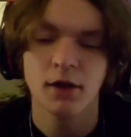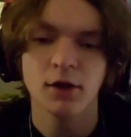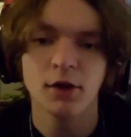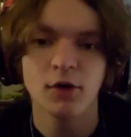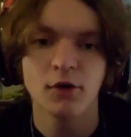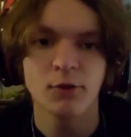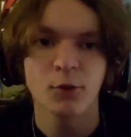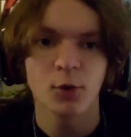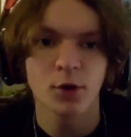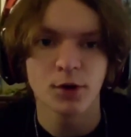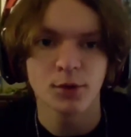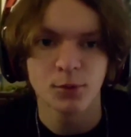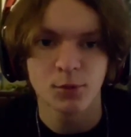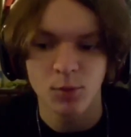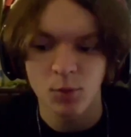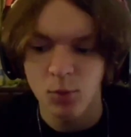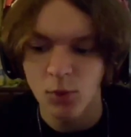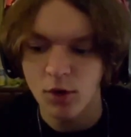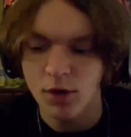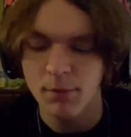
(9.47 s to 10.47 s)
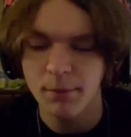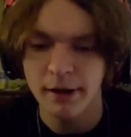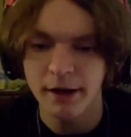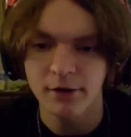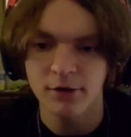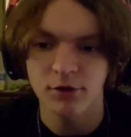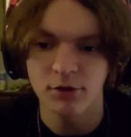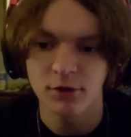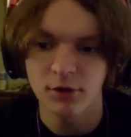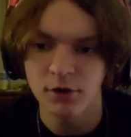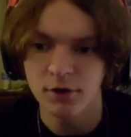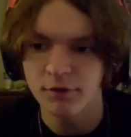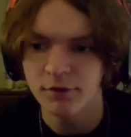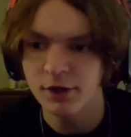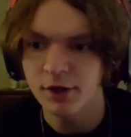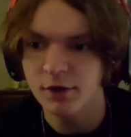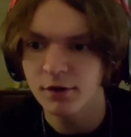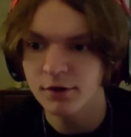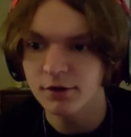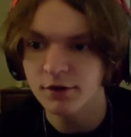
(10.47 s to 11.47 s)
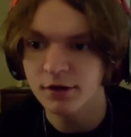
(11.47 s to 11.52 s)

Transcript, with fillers: Hello, everyone. Welcome back to another video.